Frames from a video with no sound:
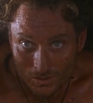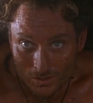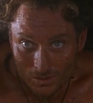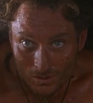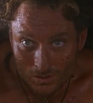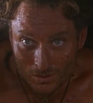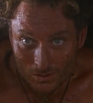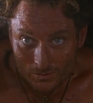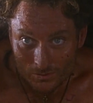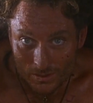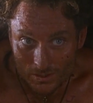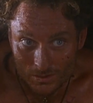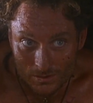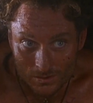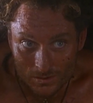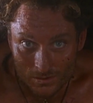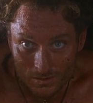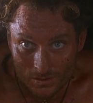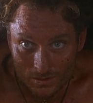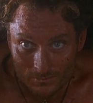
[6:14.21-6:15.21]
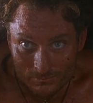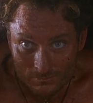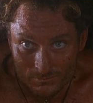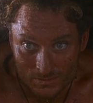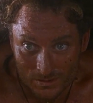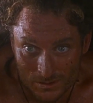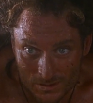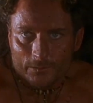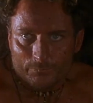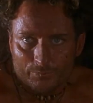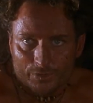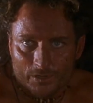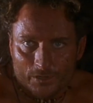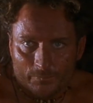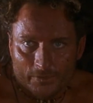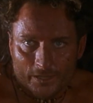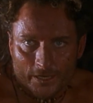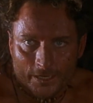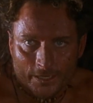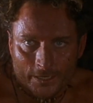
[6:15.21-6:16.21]
The drifter gets furious and
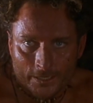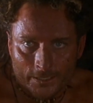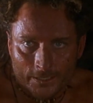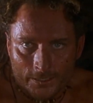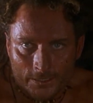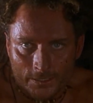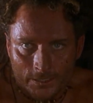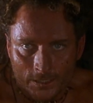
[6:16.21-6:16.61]
tries to kill him.